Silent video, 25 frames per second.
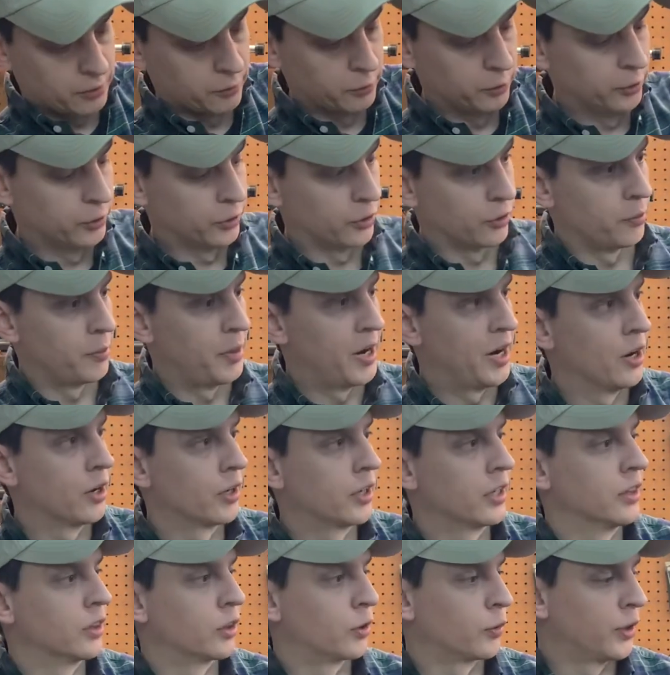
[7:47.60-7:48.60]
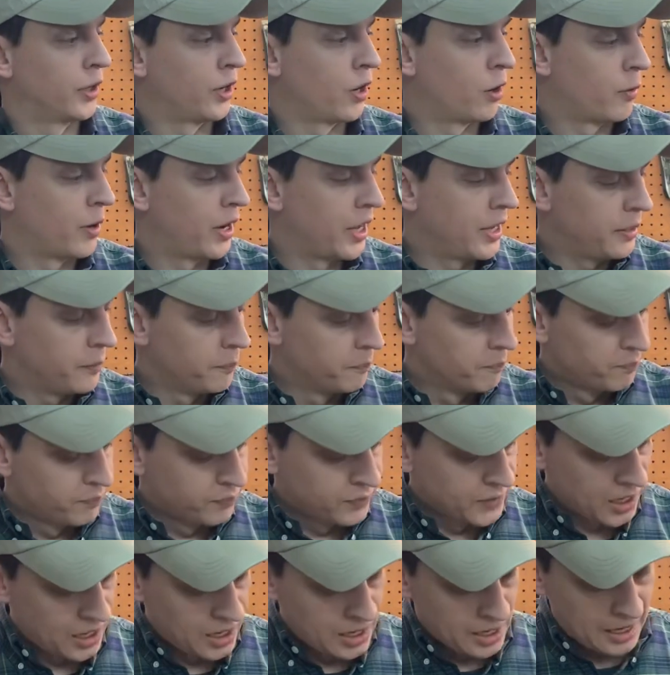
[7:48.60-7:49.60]
Ruger American 308.
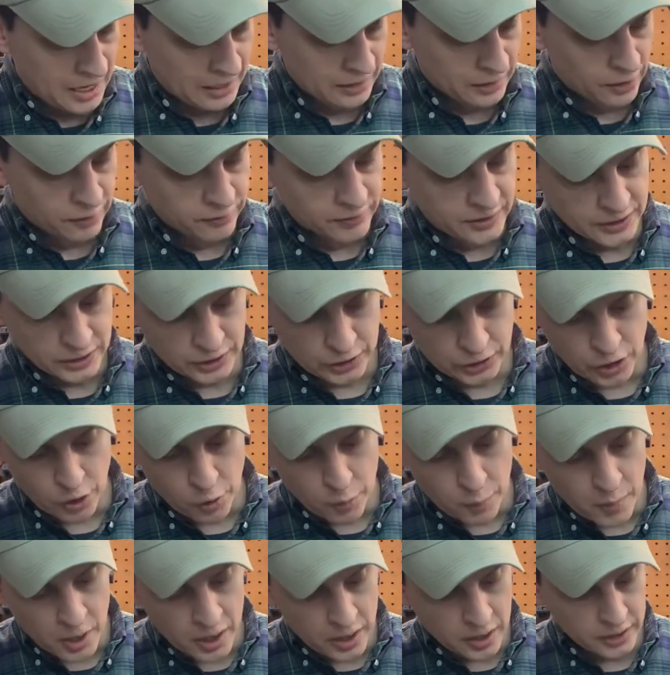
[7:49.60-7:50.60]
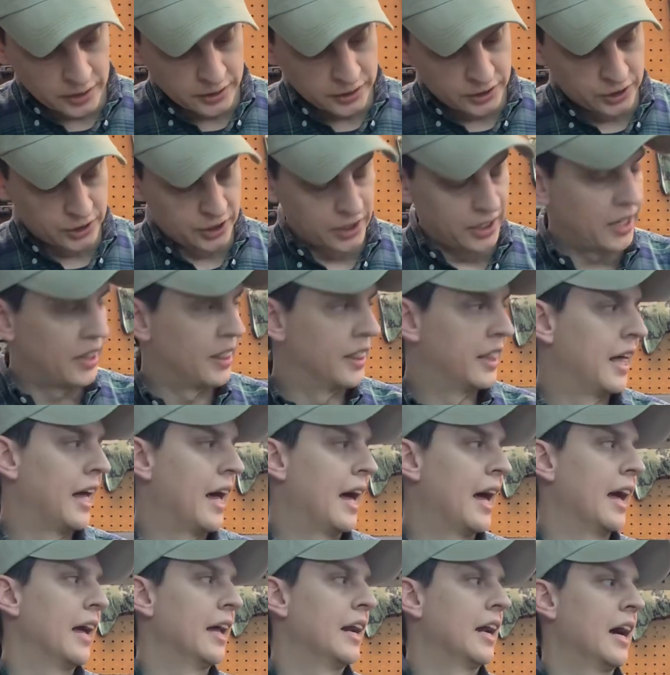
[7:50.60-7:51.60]
I loved it so much
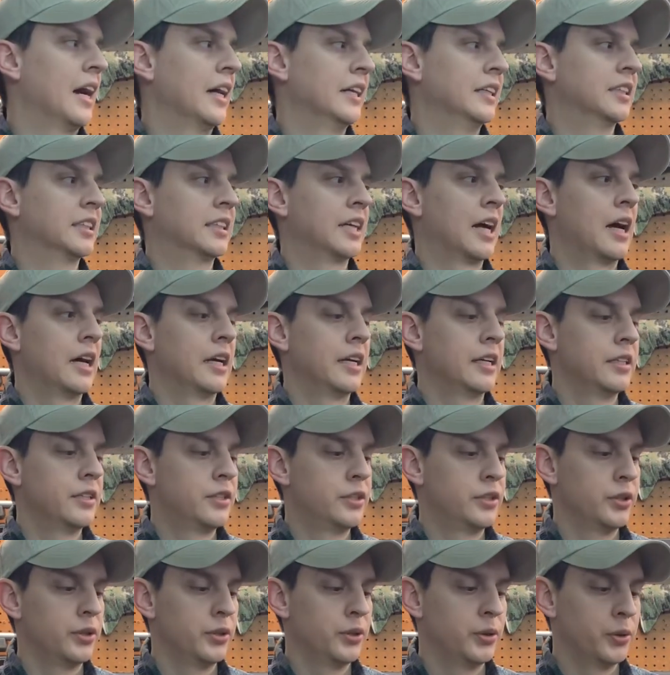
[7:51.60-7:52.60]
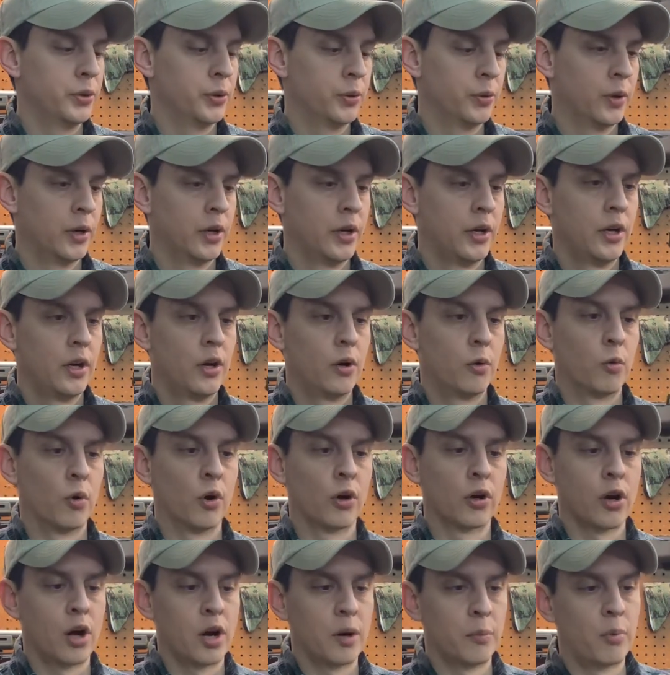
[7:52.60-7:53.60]
that I decided to
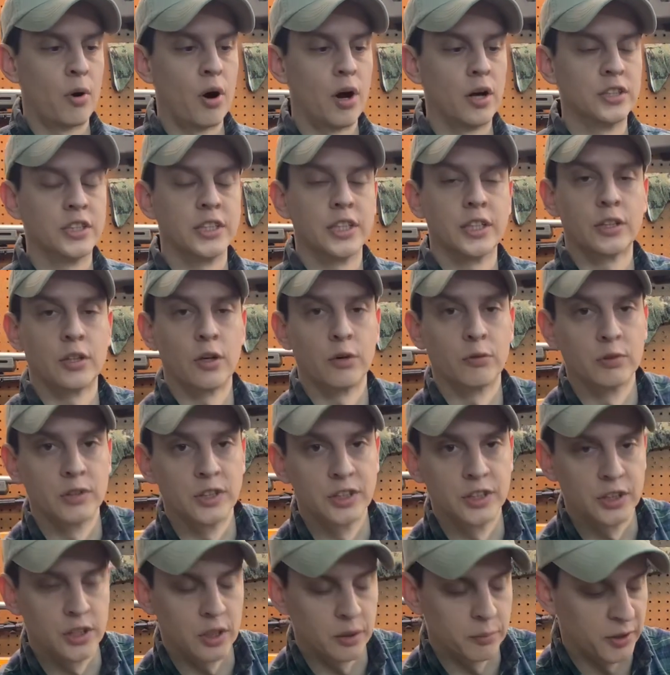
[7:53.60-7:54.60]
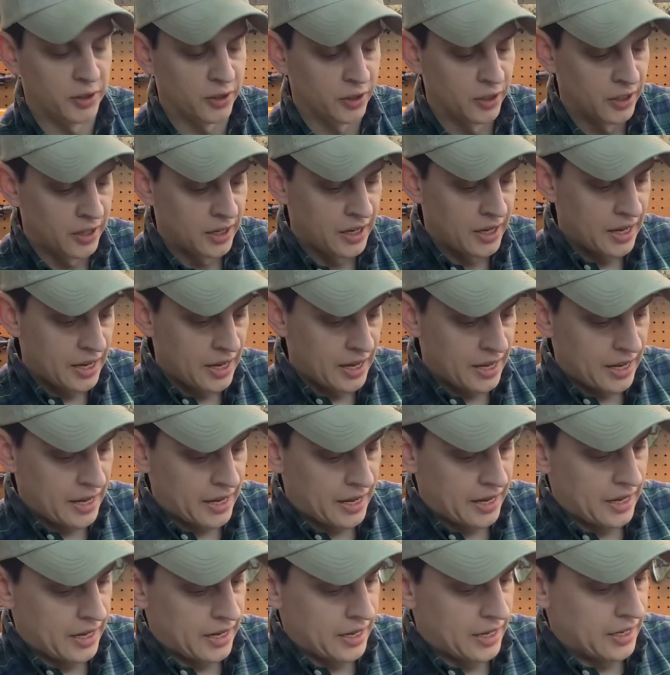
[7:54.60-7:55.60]
work on a project over the summer,
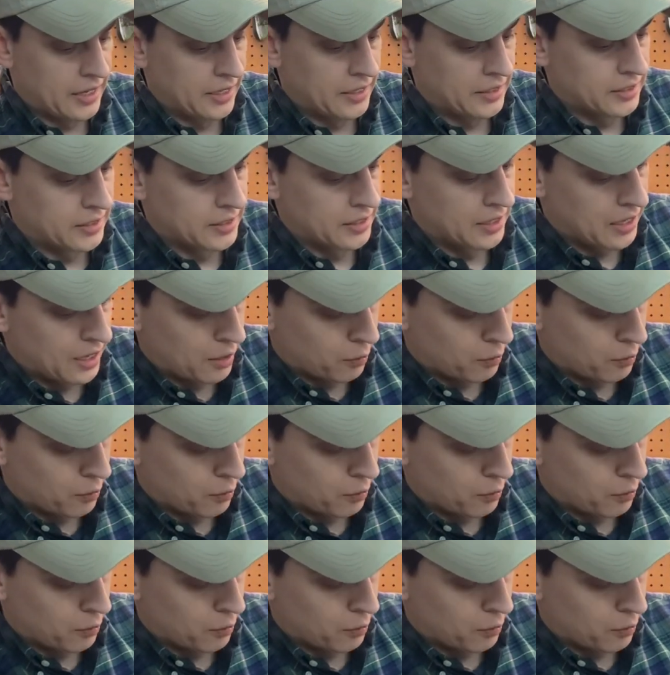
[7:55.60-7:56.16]
and I